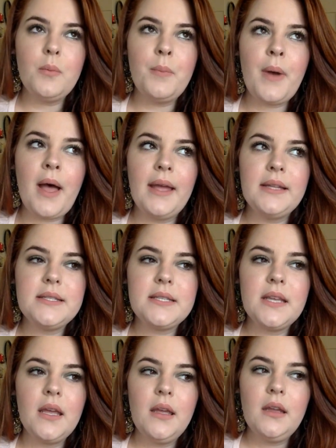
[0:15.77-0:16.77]
but
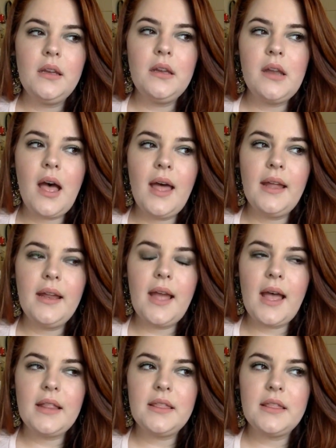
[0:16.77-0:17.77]
not
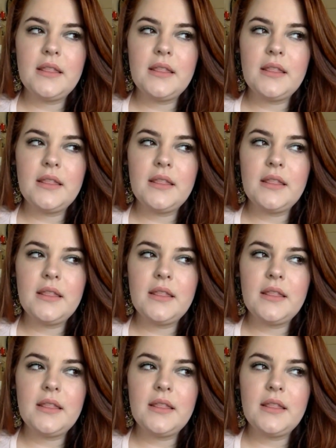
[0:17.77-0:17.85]
at